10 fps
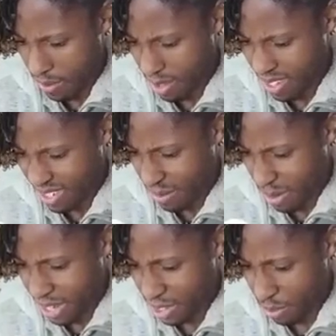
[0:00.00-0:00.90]
because the
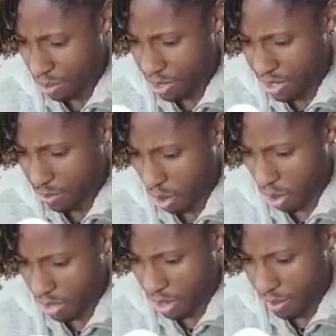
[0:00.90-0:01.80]
mites are pretty
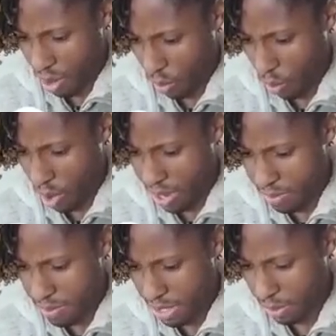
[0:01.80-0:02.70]
small. They're about
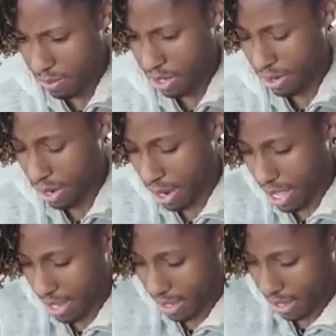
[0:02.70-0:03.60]
one millimeter
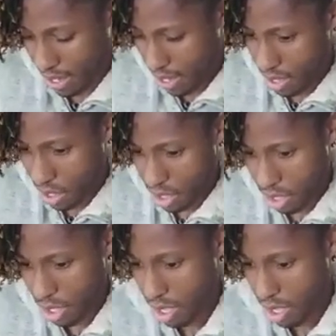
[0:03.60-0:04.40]
in length